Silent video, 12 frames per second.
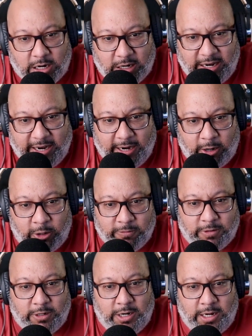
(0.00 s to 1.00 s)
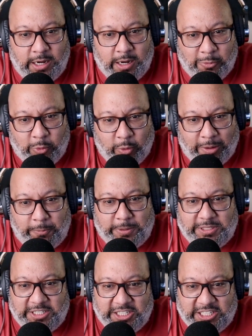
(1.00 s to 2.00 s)
hey, over, what
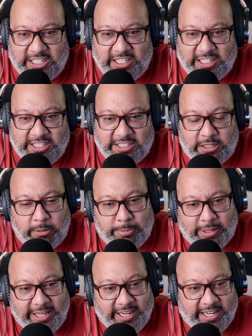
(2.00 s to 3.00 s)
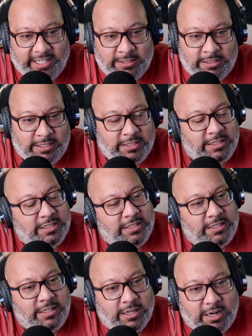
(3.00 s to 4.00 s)
position is the plane in?
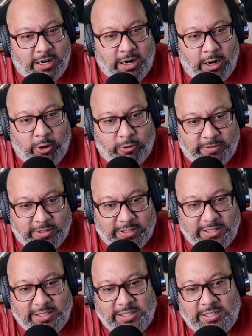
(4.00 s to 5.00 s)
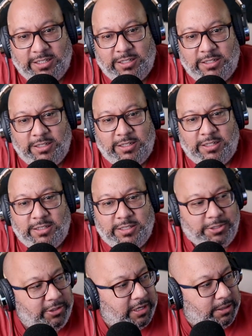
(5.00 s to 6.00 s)
Over. They
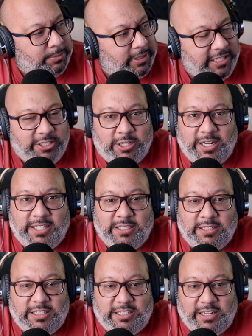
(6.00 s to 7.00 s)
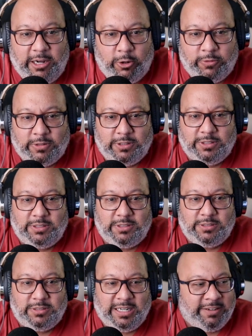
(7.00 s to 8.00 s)
do that on planes, right? They say over
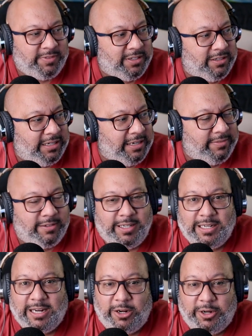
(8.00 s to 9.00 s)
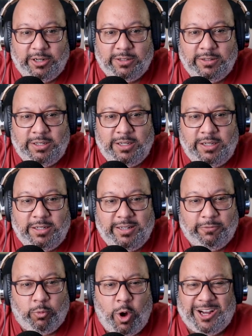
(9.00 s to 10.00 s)
after every, I don't know. Do they
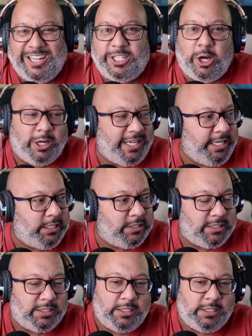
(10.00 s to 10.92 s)
have walkie-talkies